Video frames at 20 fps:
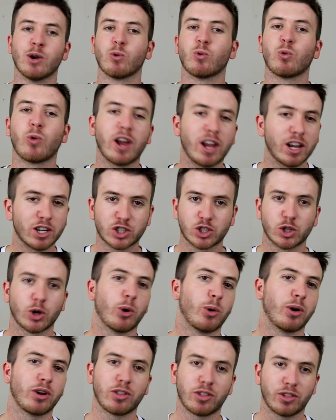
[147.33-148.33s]

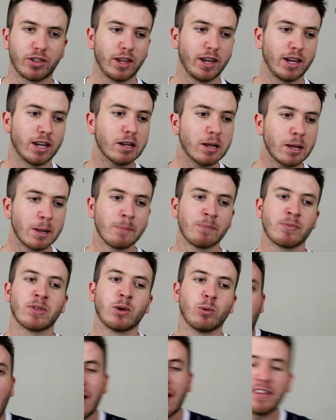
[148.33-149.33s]
reassuring thing.
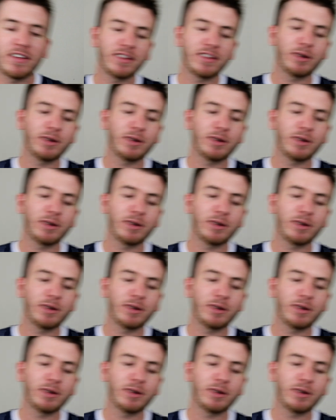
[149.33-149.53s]
And then